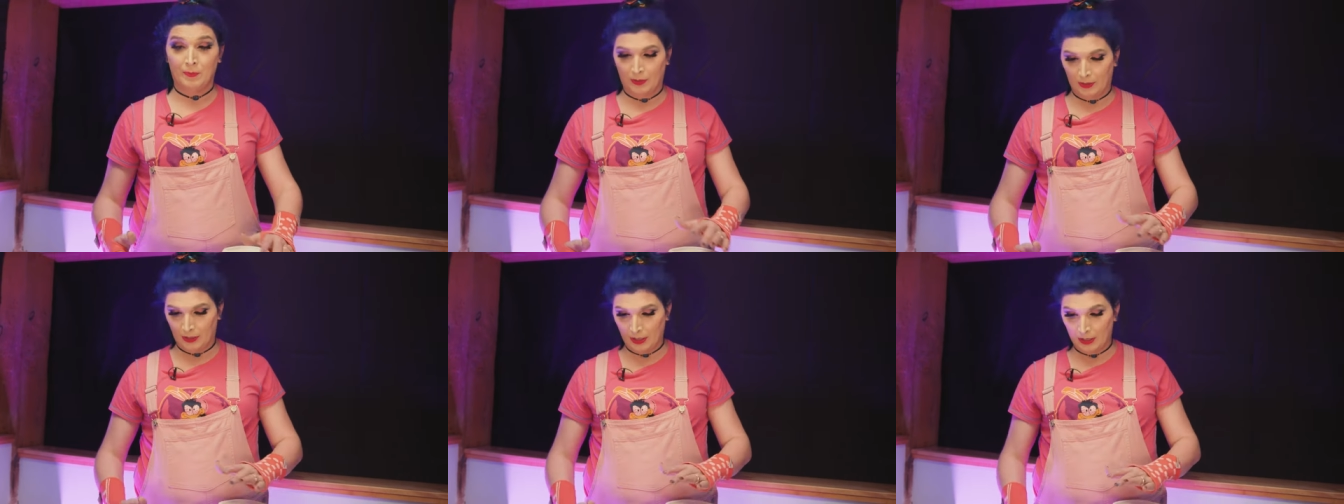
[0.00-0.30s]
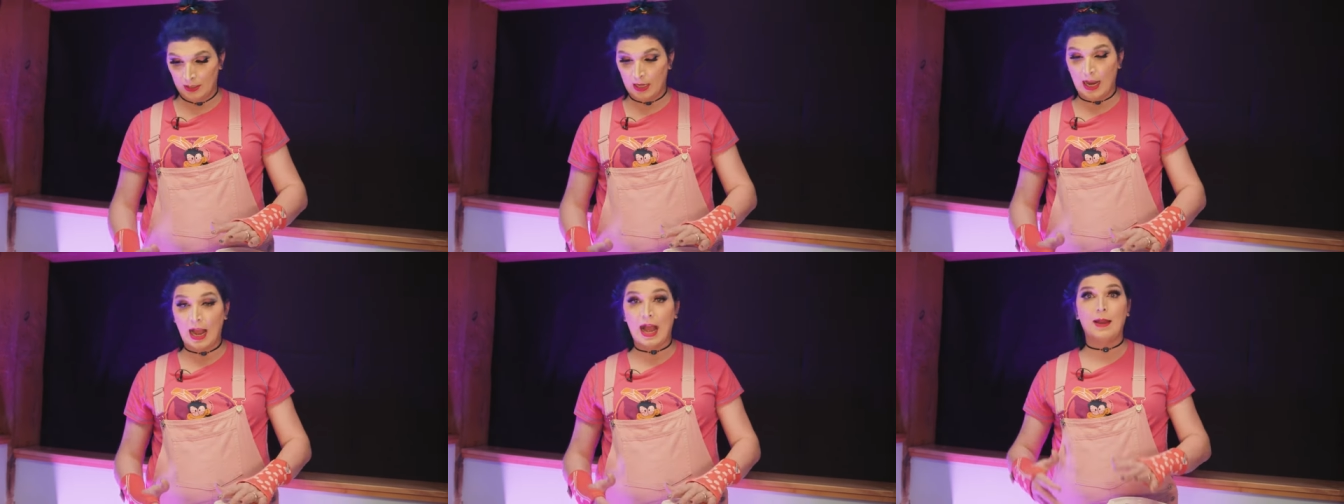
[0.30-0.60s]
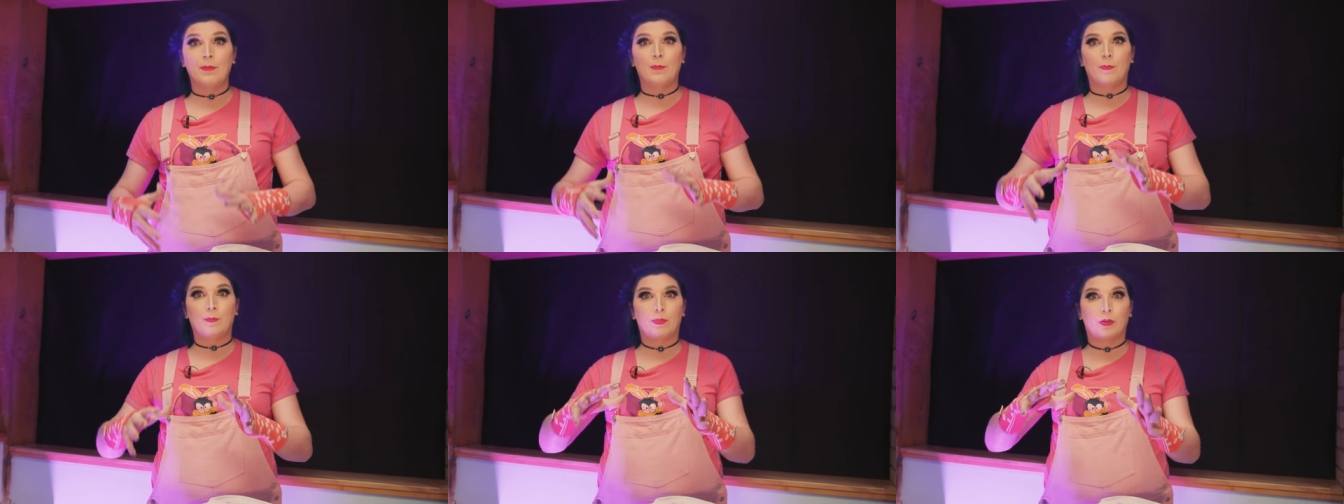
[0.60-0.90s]
to
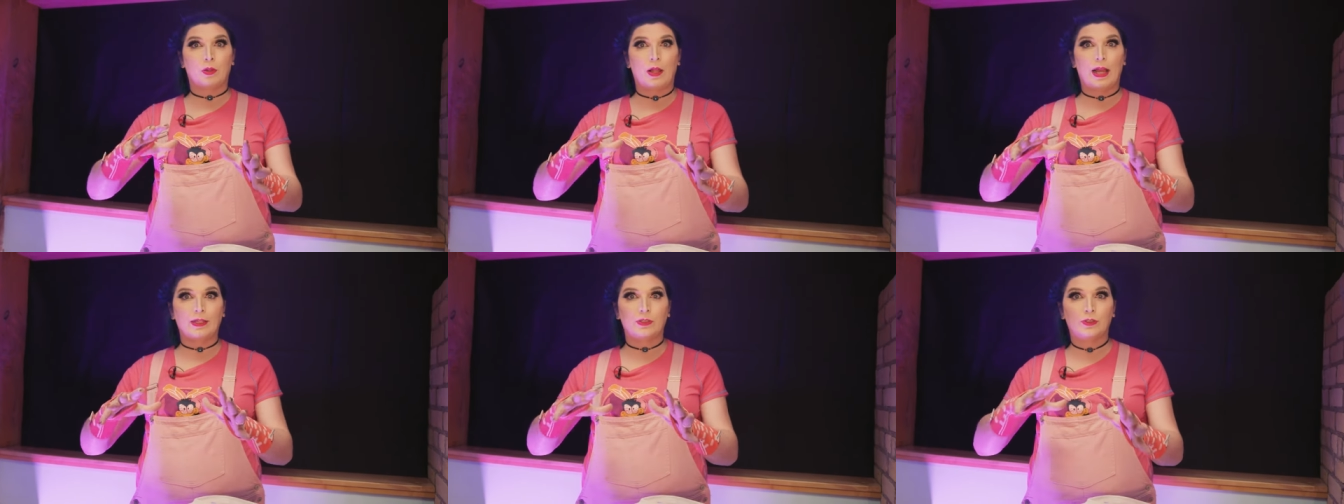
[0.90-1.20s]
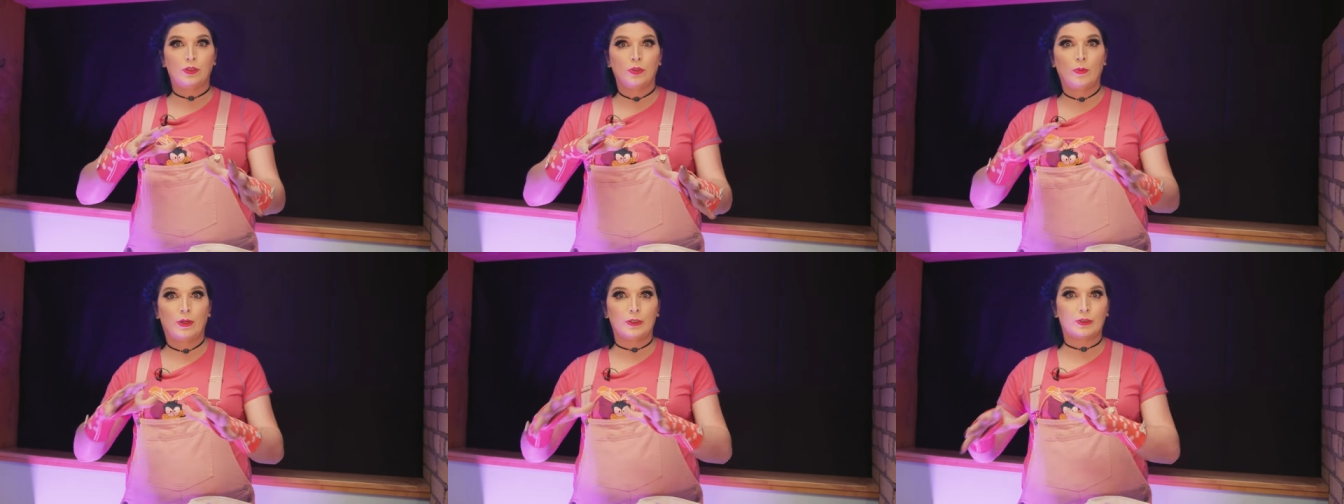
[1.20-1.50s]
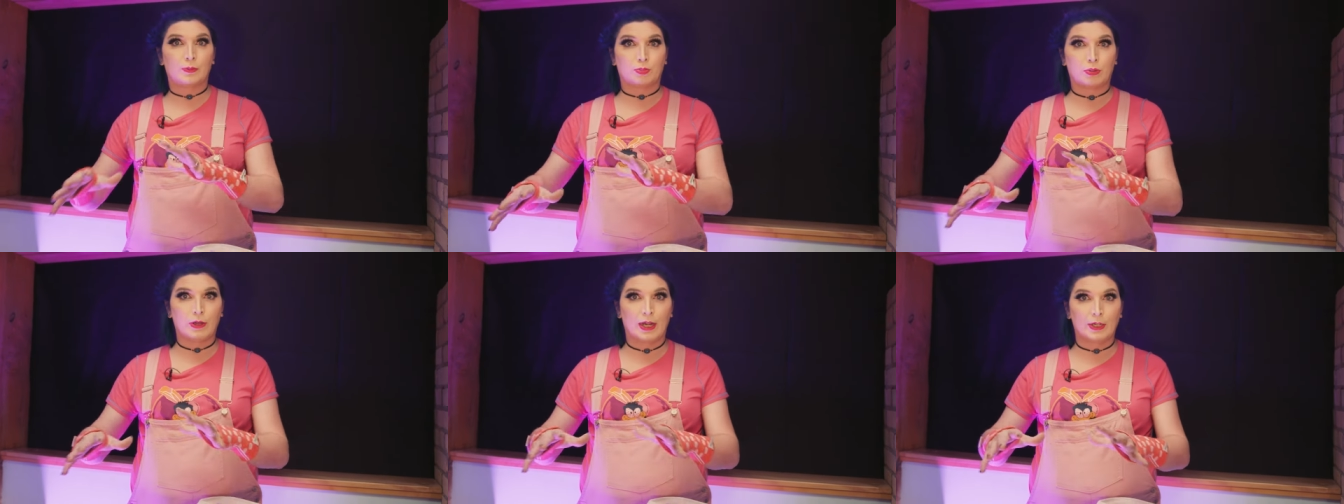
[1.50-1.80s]
not apply too
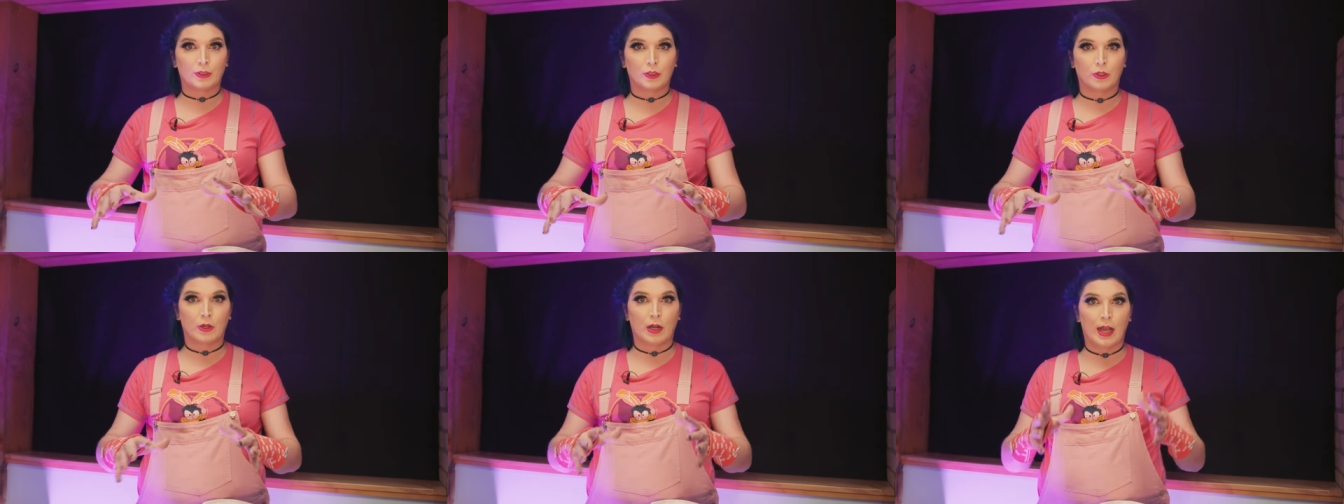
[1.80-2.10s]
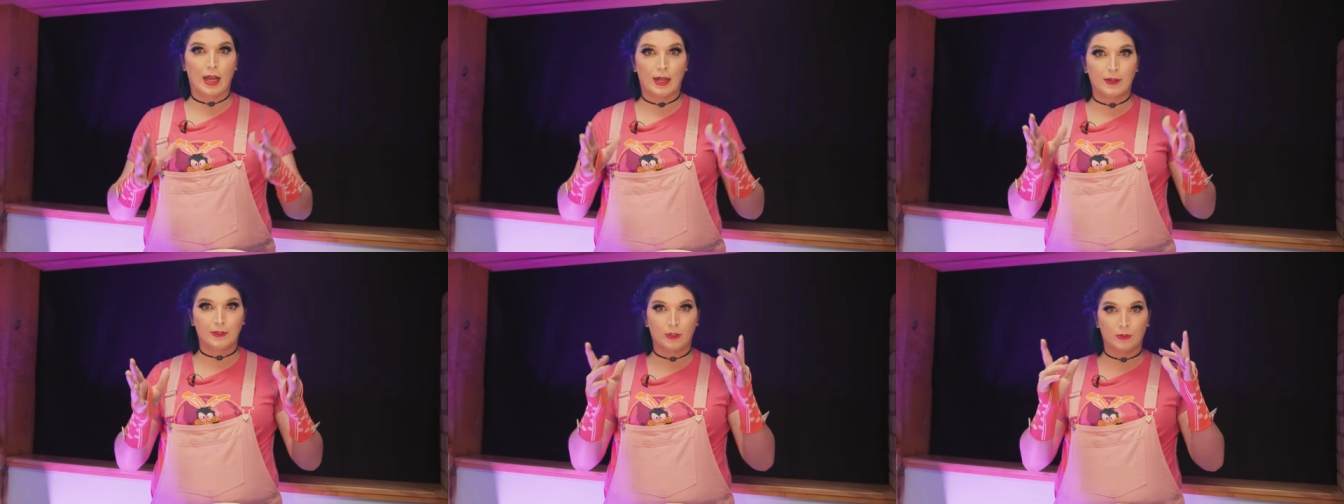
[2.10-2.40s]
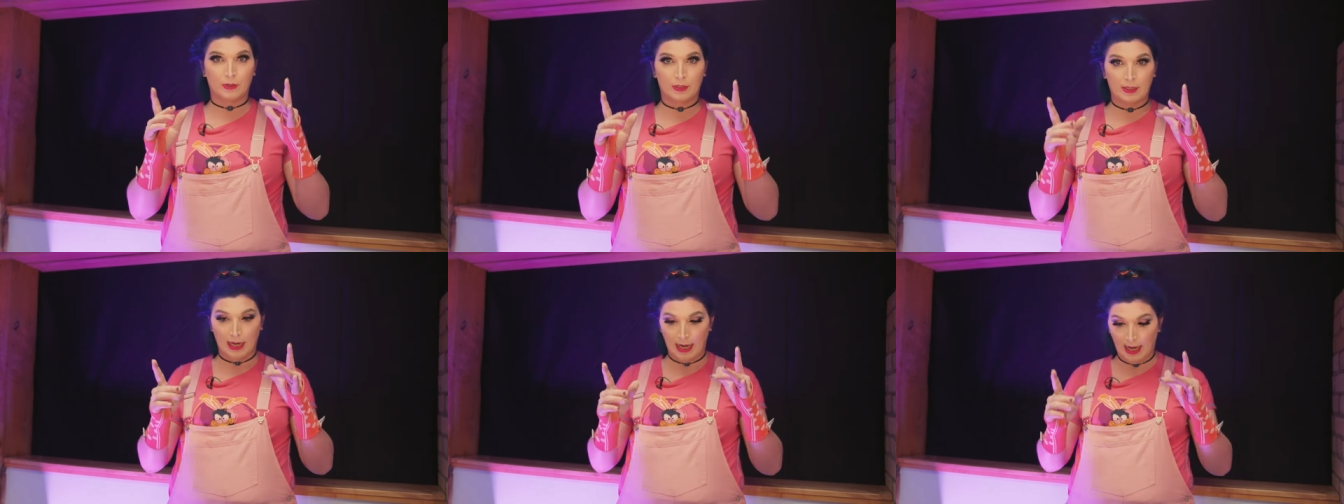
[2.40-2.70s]
much pressure on
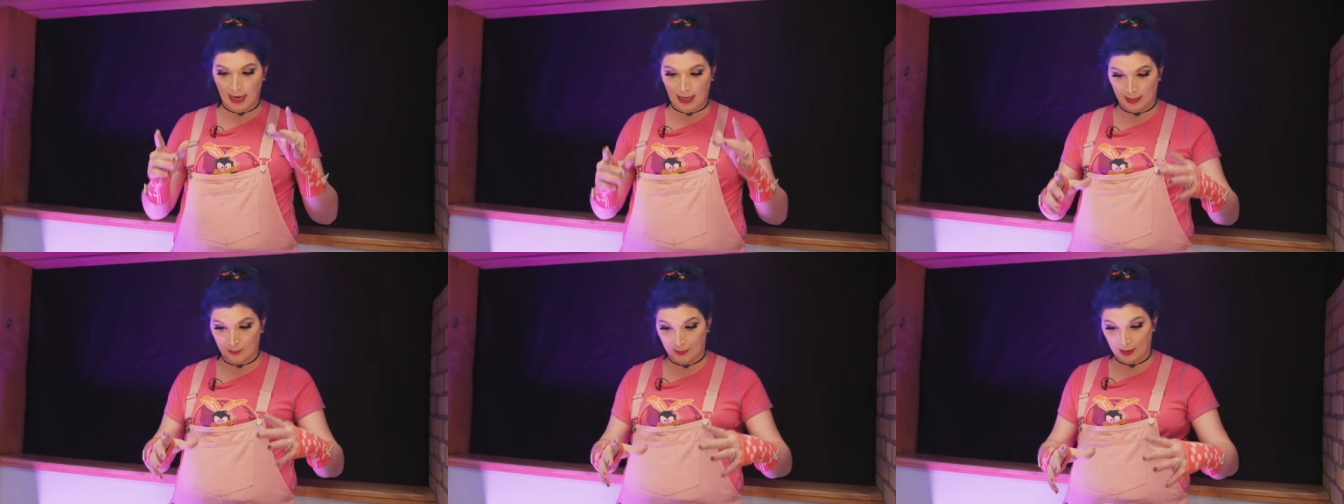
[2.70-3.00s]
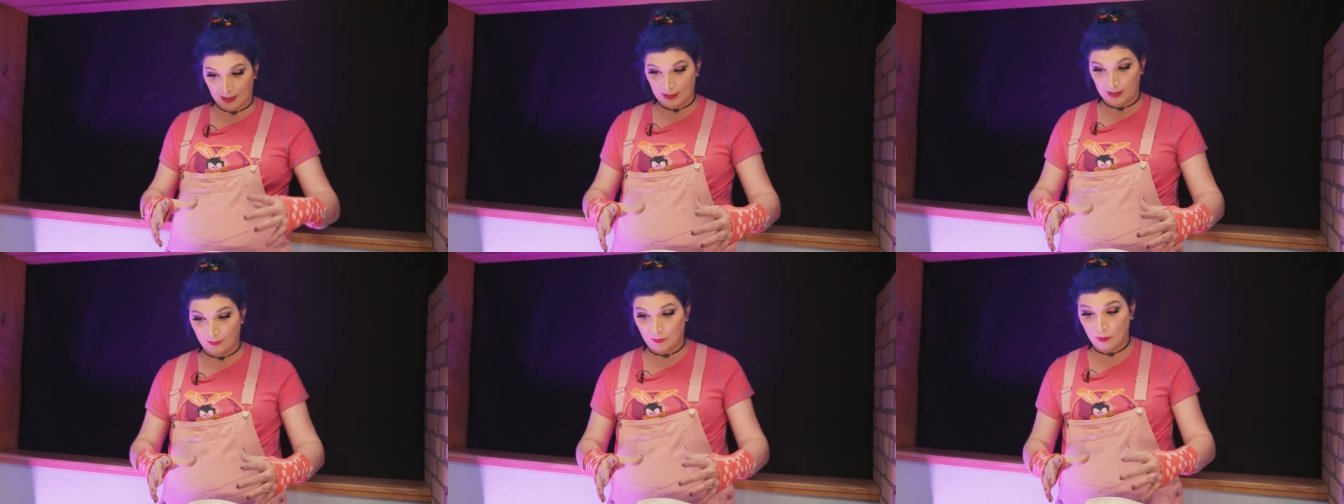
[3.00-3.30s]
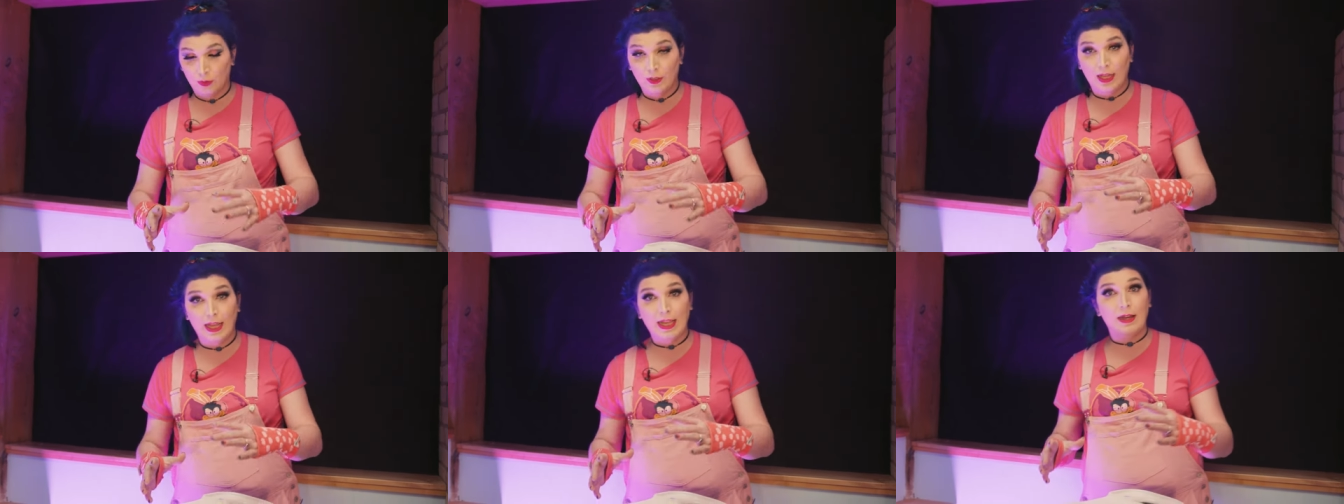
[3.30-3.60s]
your tank, because if
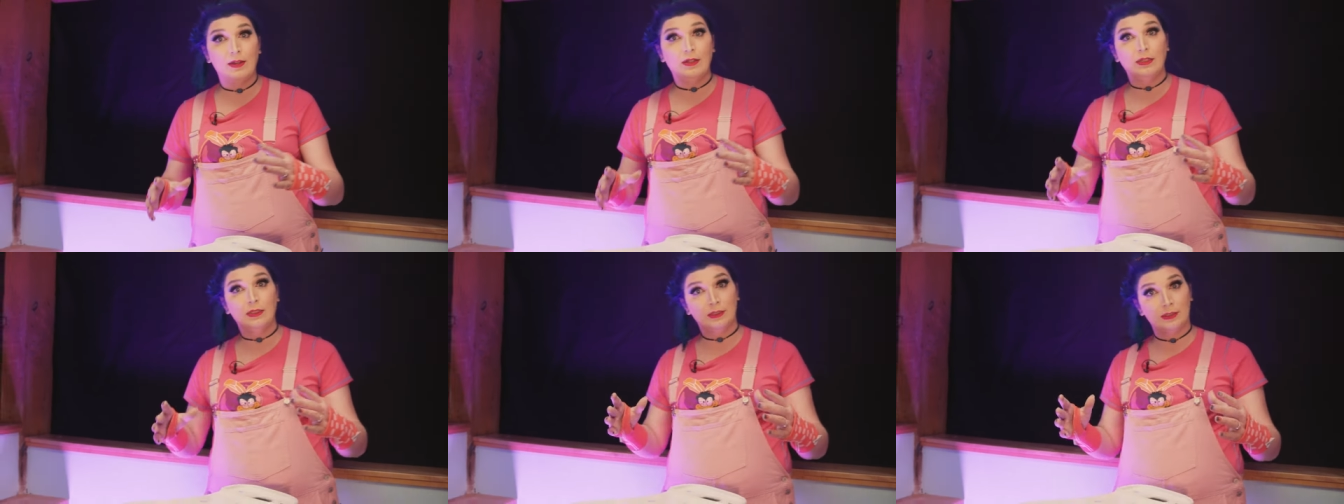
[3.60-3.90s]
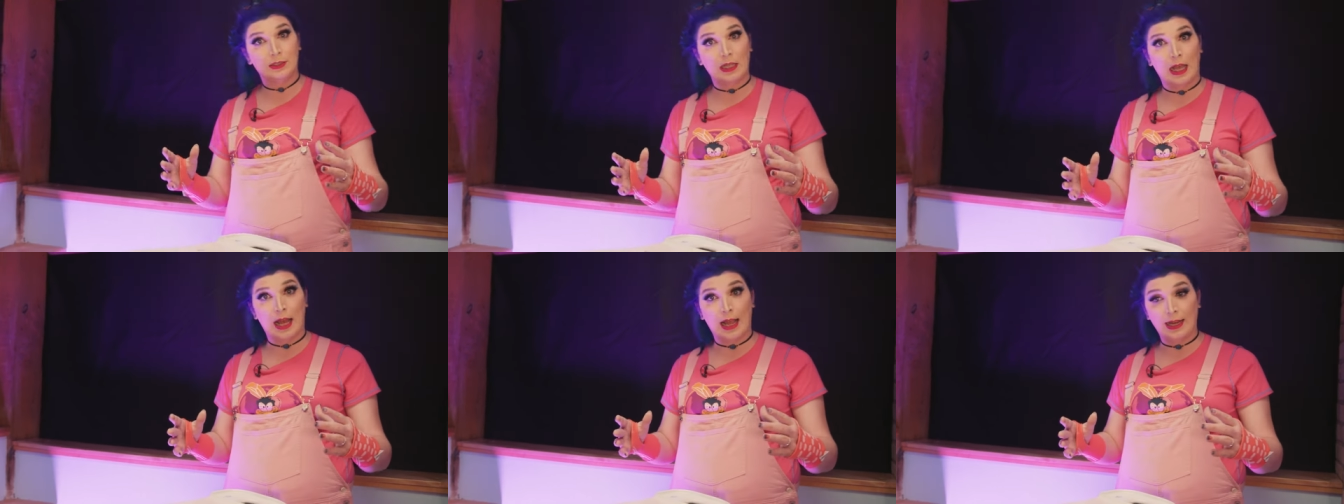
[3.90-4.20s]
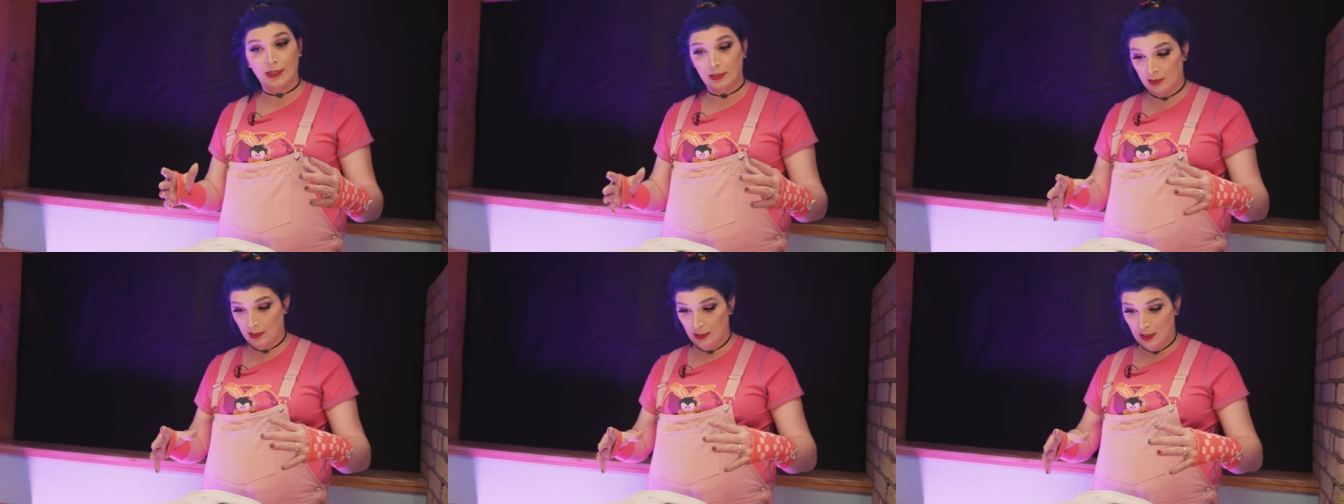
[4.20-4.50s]
you lay it on its
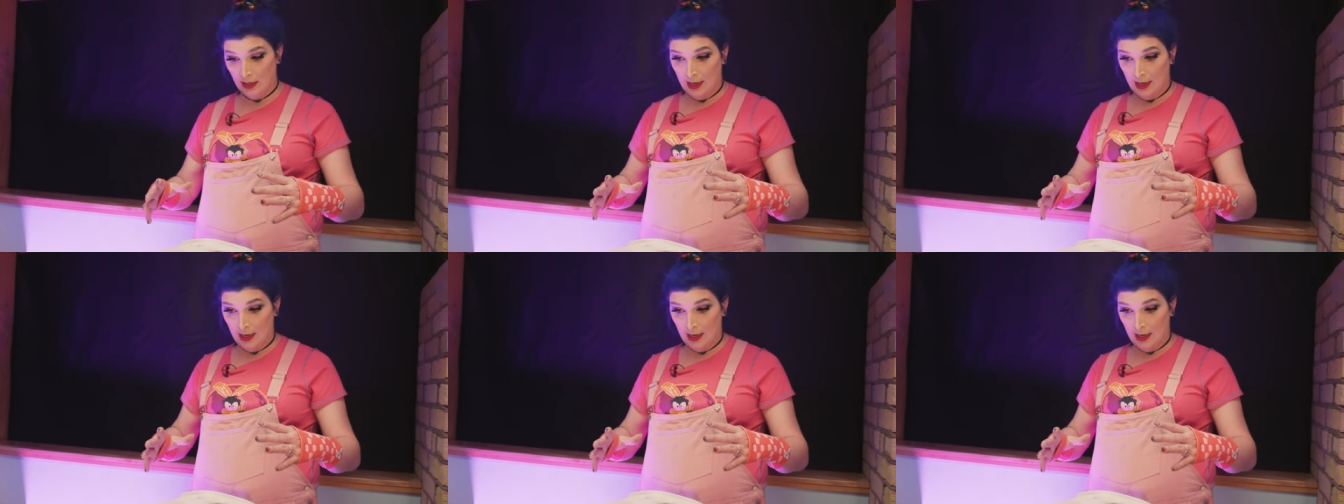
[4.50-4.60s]
side